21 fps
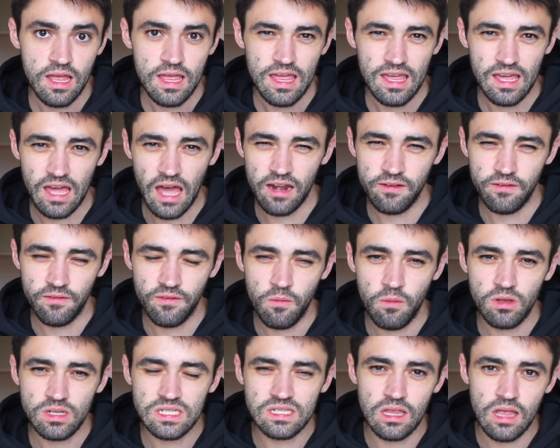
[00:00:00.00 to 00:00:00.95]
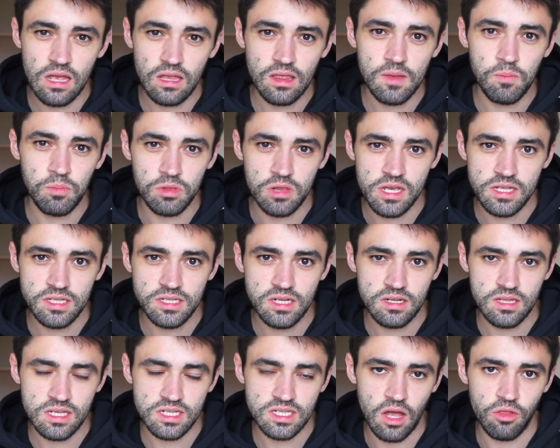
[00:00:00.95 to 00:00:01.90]
It kind of slightly bleeds
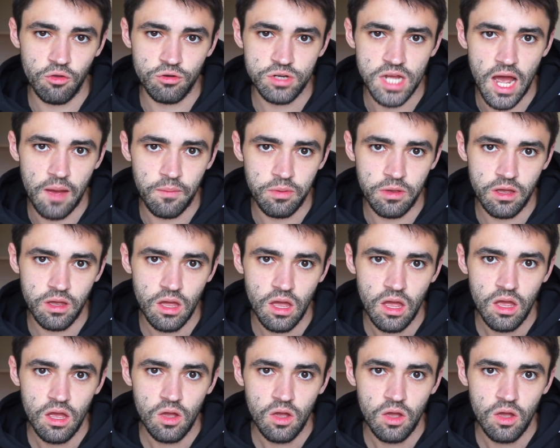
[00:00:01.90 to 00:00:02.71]
into this other topic,